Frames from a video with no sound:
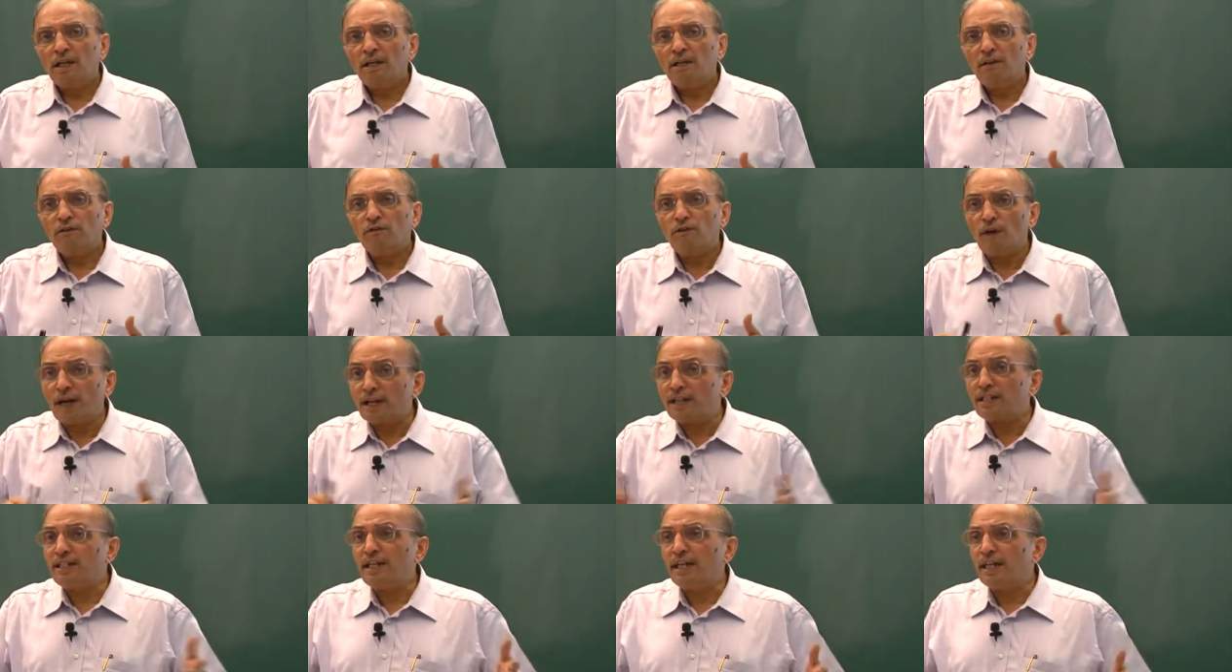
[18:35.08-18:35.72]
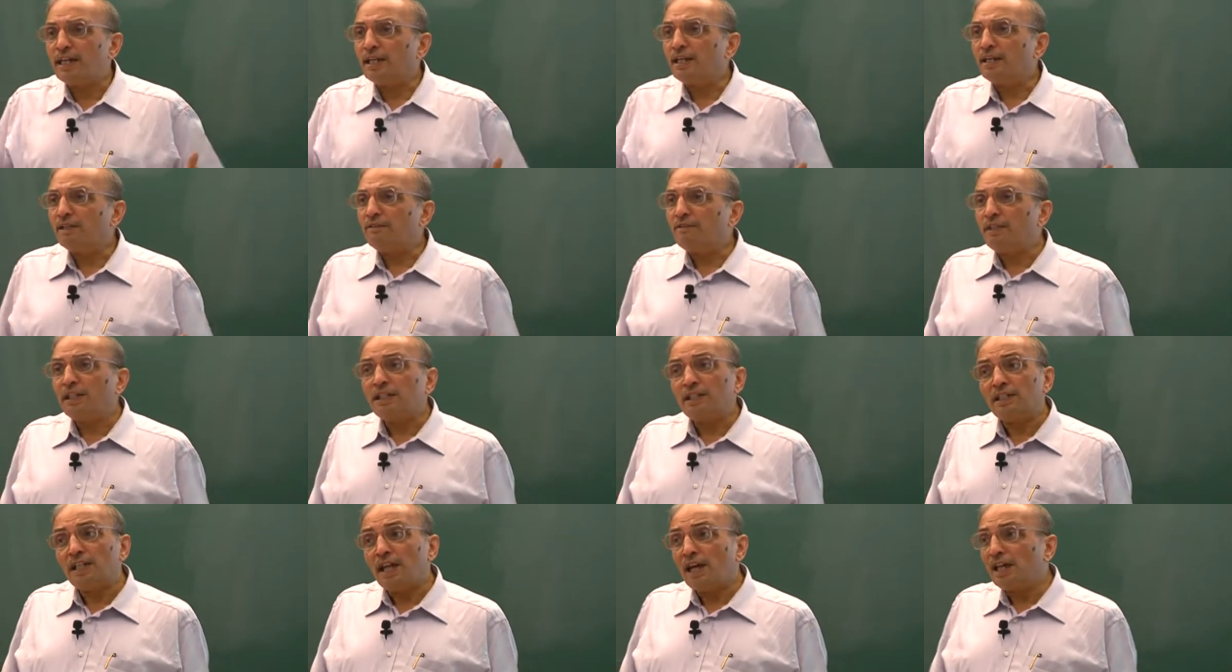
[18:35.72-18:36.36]
working
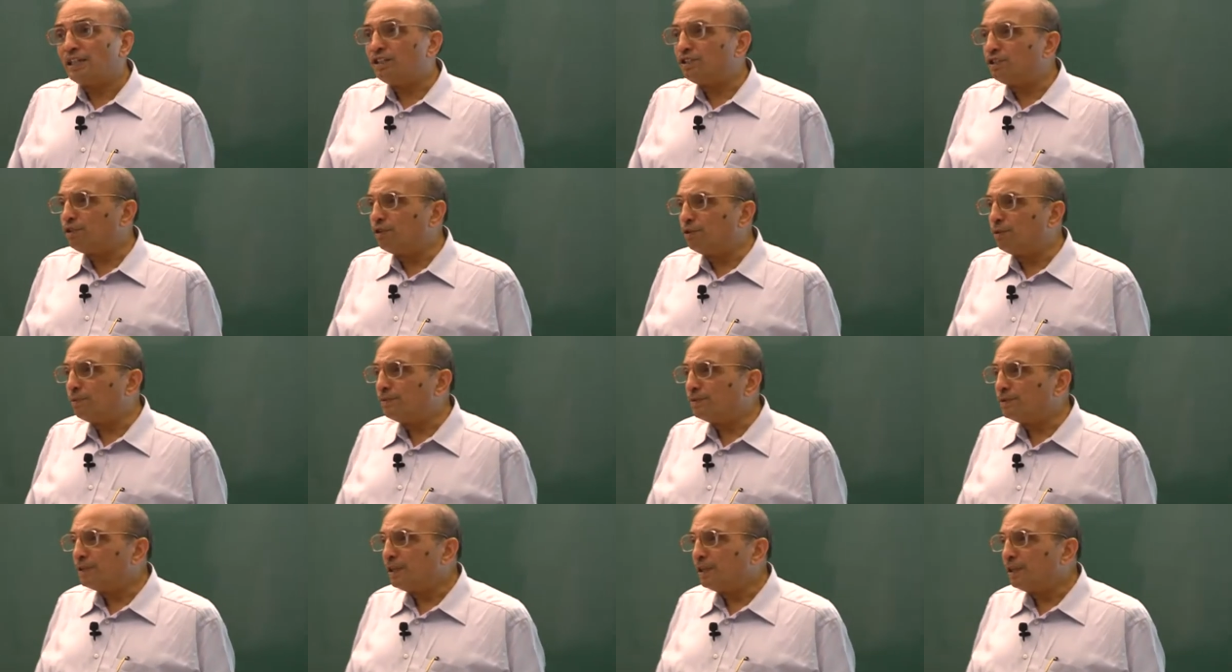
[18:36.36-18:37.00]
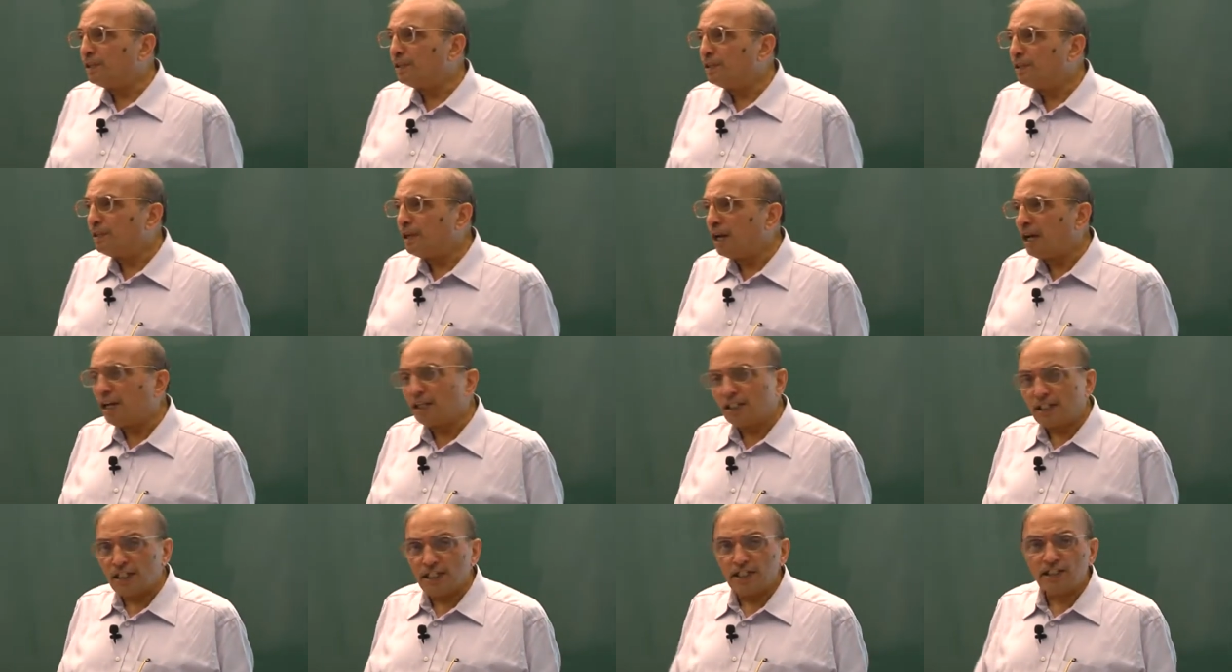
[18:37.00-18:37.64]
with large groups
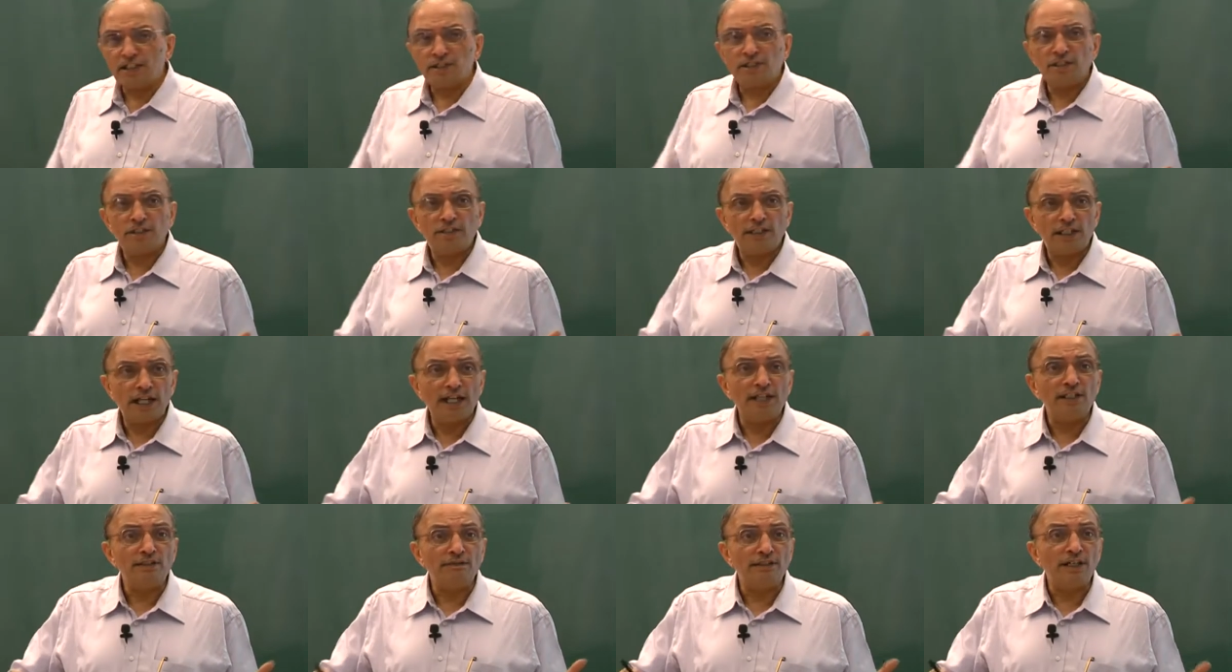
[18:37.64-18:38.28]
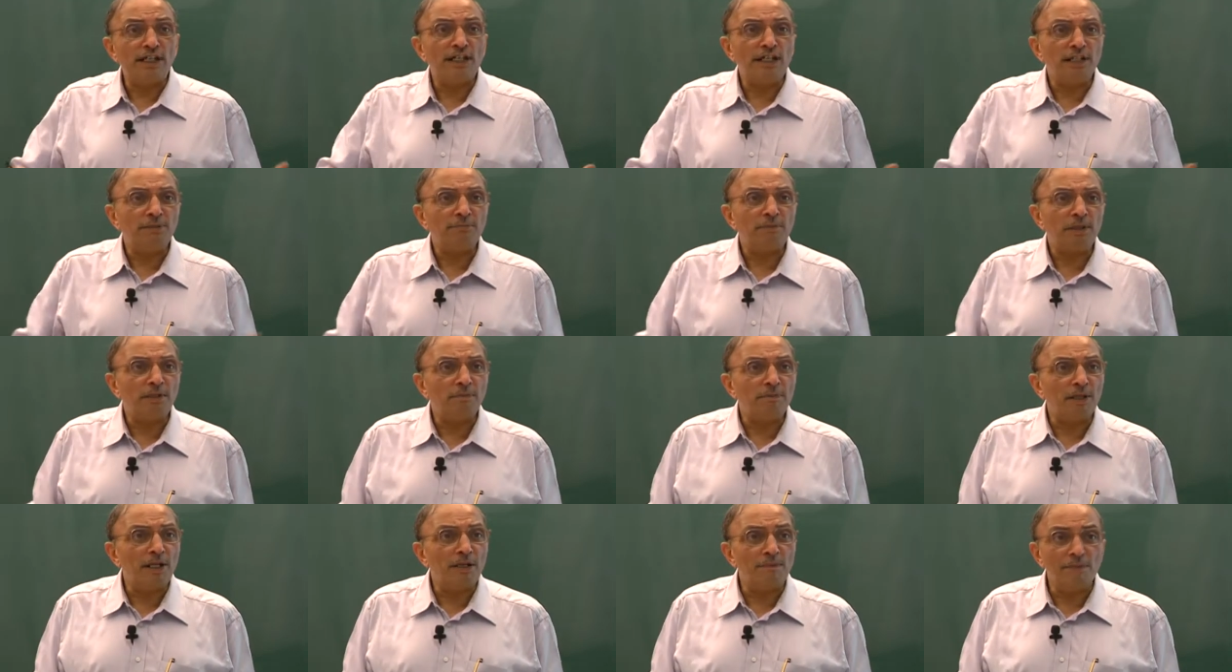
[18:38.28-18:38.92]
at least 10 20
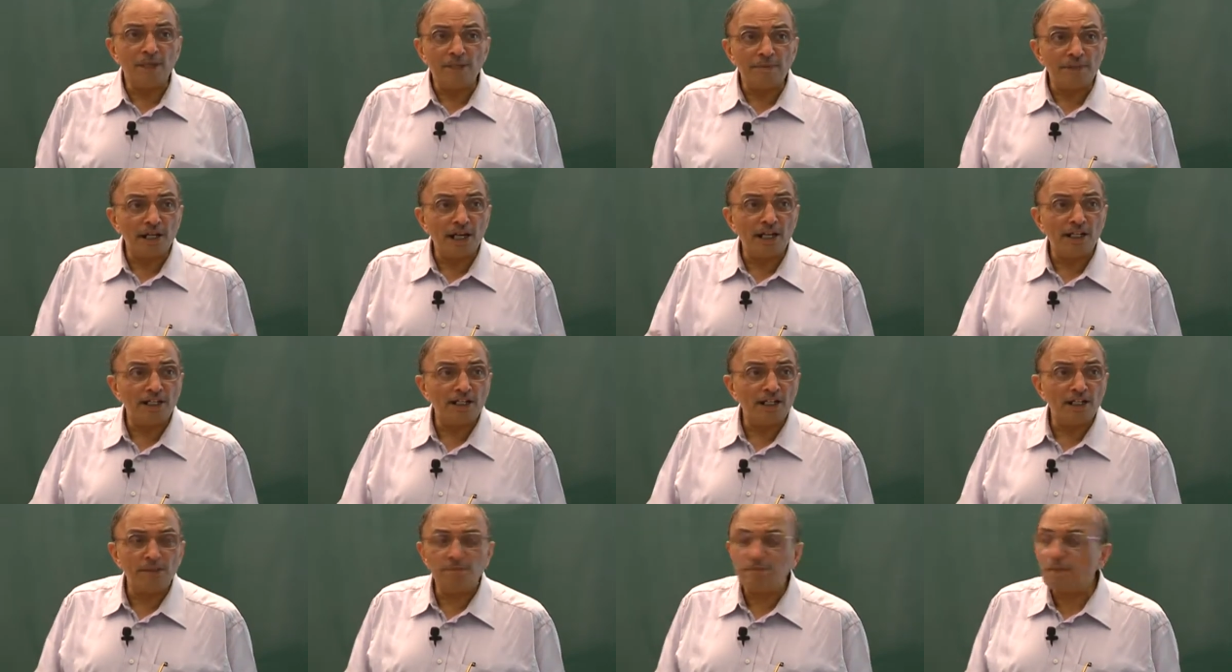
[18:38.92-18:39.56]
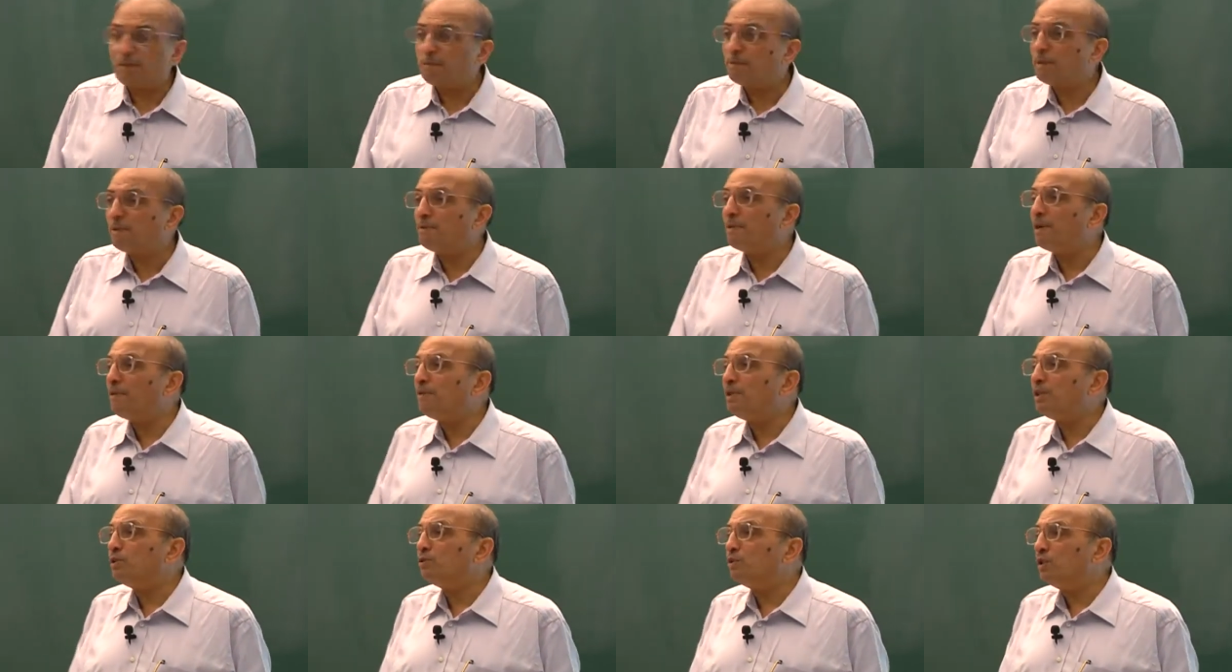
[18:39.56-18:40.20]
people maybe 100 people
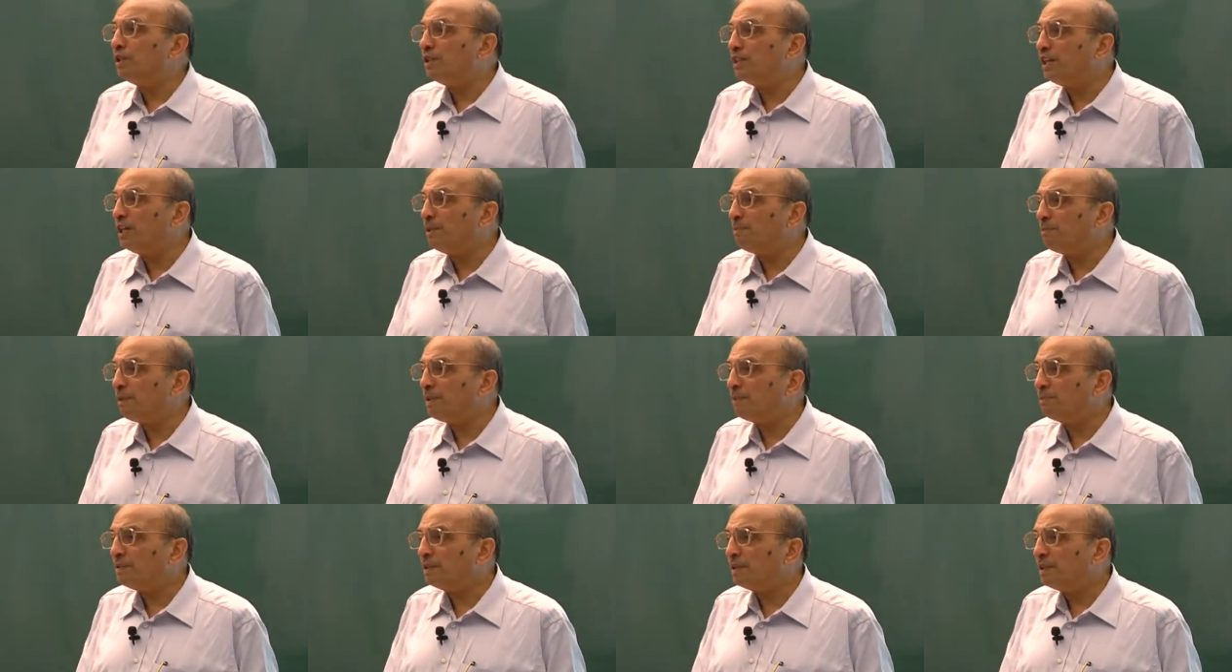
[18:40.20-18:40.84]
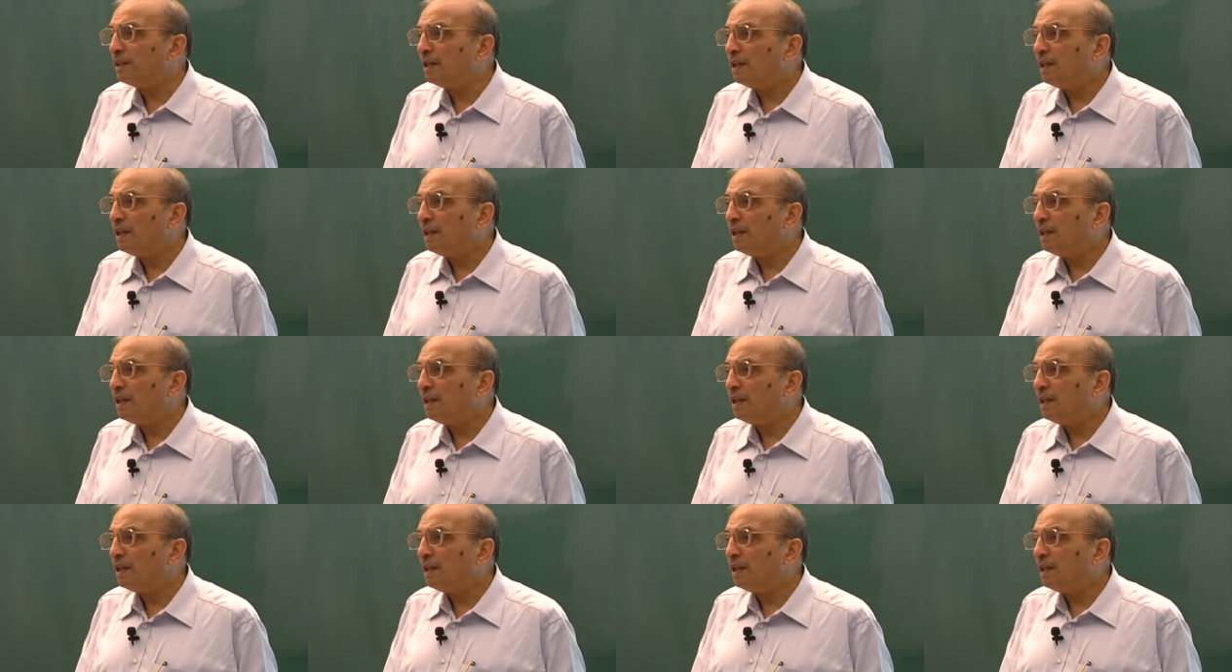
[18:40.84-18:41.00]
maybe 200 people